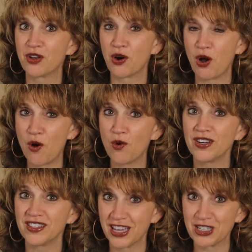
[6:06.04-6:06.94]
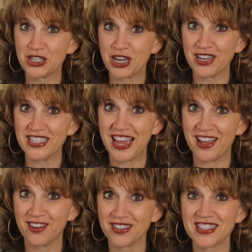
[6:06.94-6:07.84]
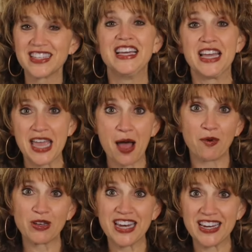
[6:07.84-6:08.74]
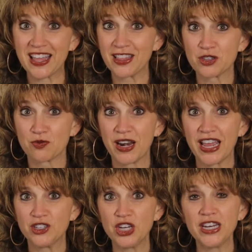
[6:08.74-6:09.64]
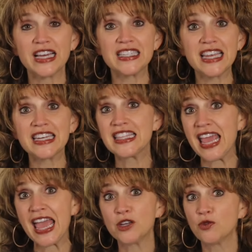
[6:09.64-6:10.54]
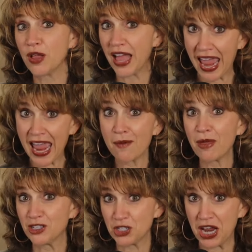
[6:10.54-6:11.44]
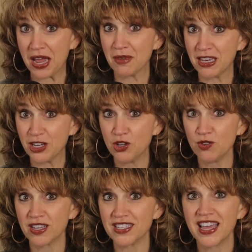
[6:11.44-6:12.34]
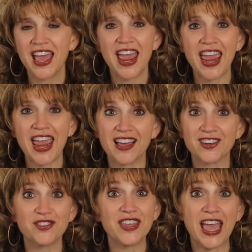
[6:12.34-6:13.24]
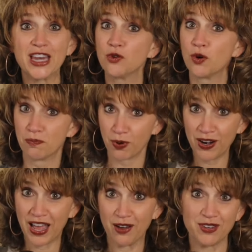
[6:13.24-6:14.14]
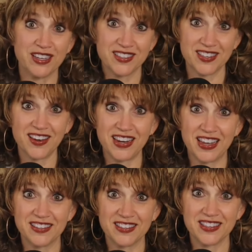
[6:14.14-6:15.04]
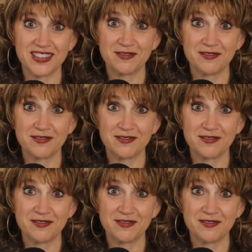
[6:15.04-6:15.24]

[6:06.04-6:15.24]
their own legendary tales. Cowboy State Daily's Renee Jean attended the annual Ham and Jam in Hulett and the annual Burnout in Sundance.